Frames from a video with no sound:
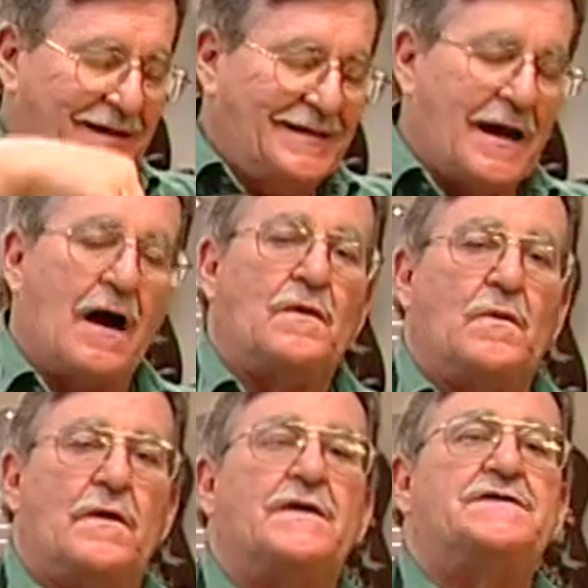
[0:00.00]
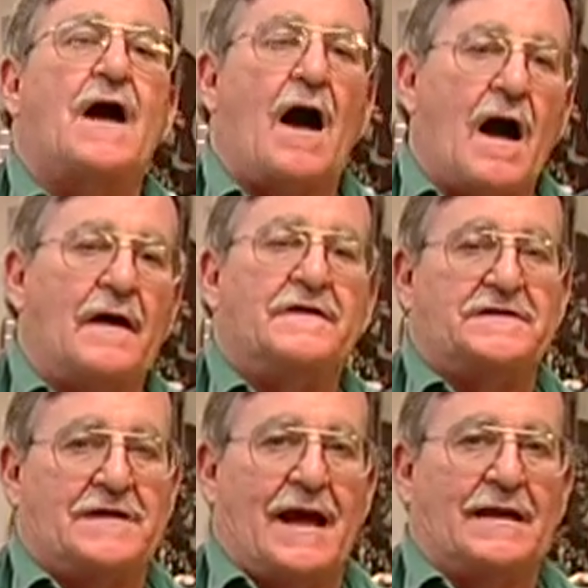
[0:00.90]
downwards on the
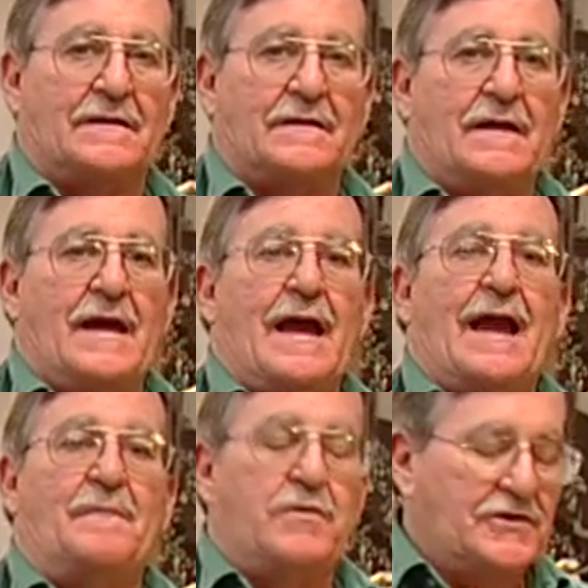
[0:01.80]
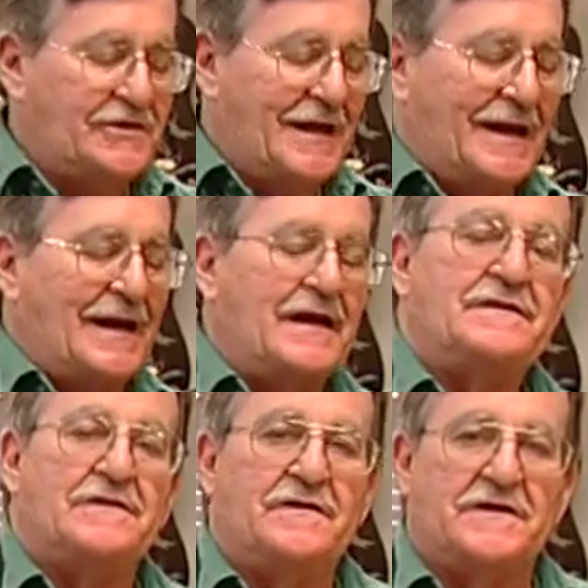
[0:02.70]
saddle and pushing it
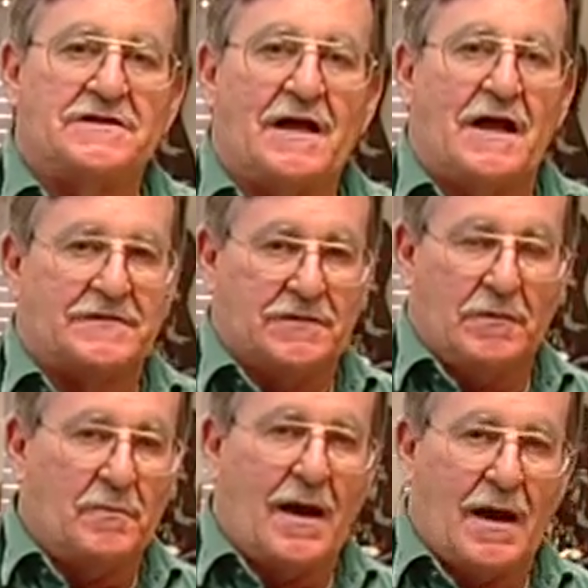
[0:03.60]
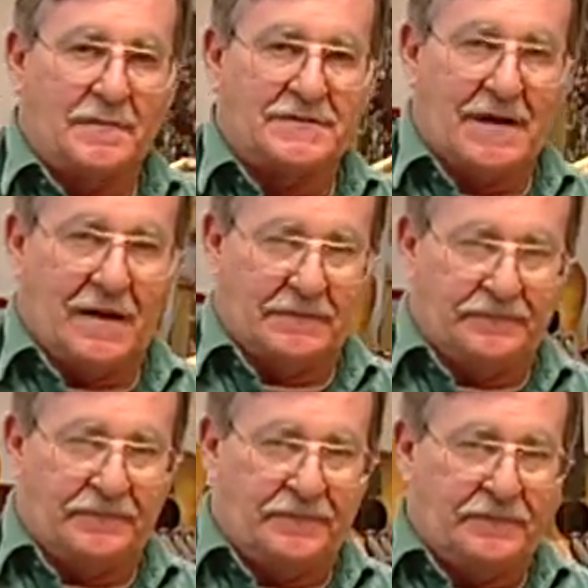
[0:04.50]
into the slot so it bottoms out.
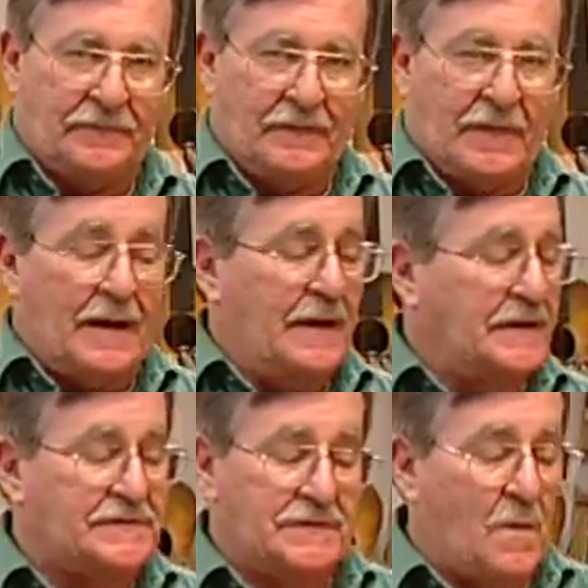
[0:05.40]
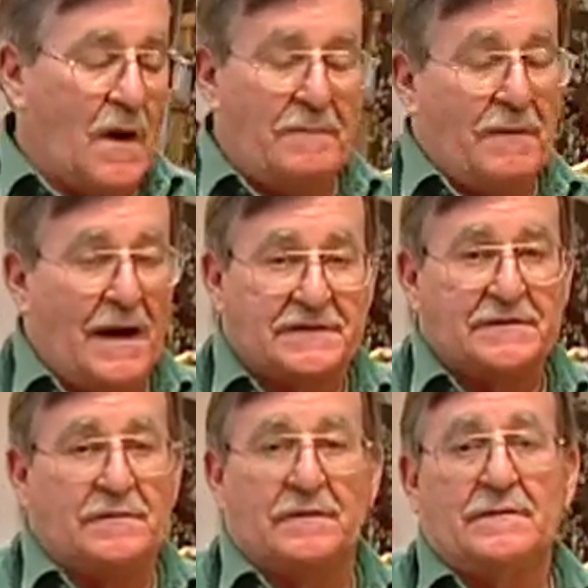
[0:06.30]
It's quite
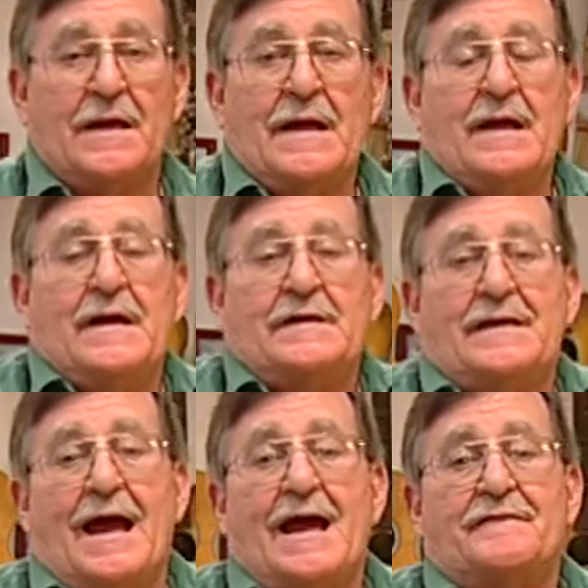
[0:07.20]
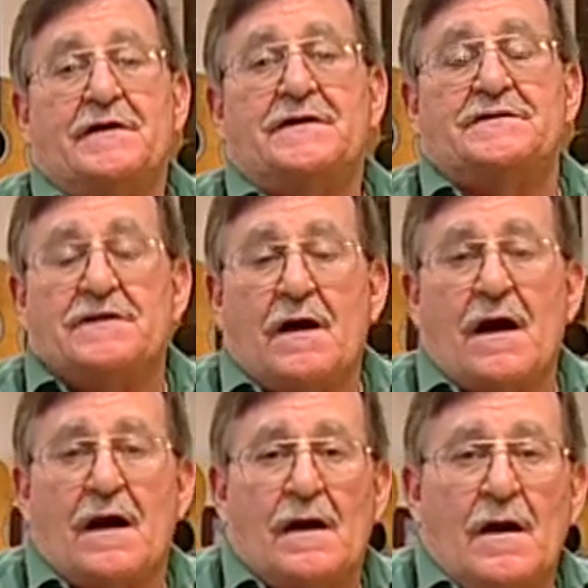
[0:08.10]
possible to have a
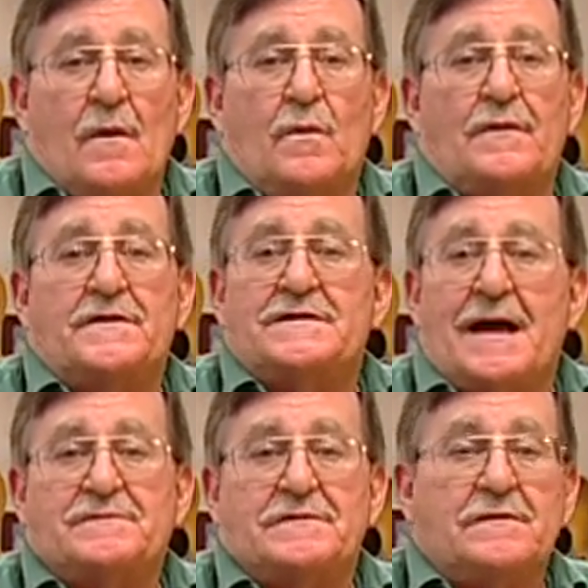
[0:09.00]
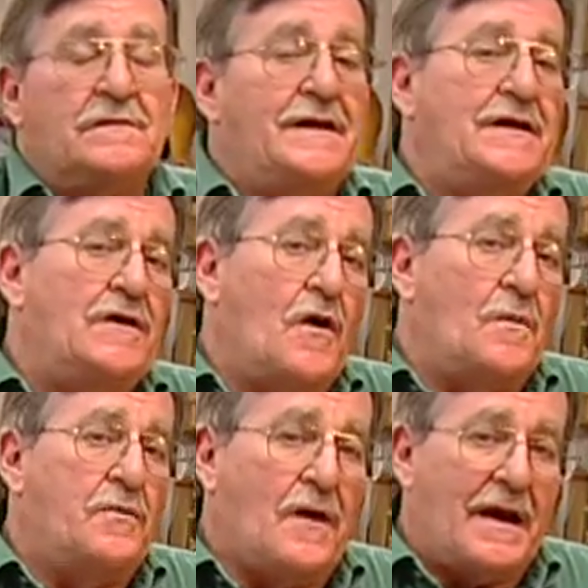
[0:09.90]
guitar where there's absolutely no
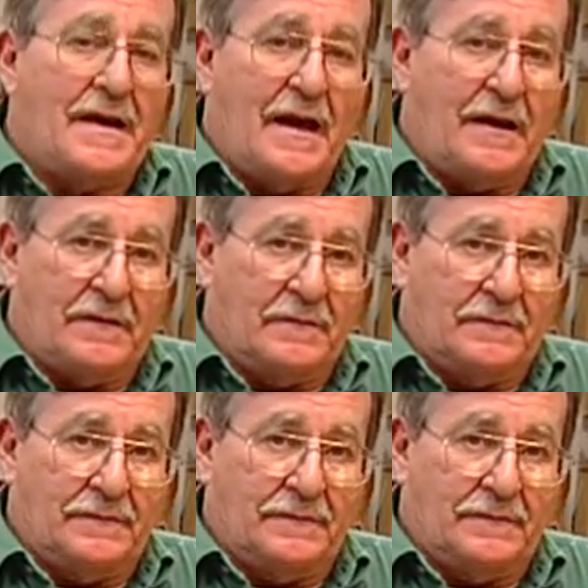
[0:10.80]
break angle.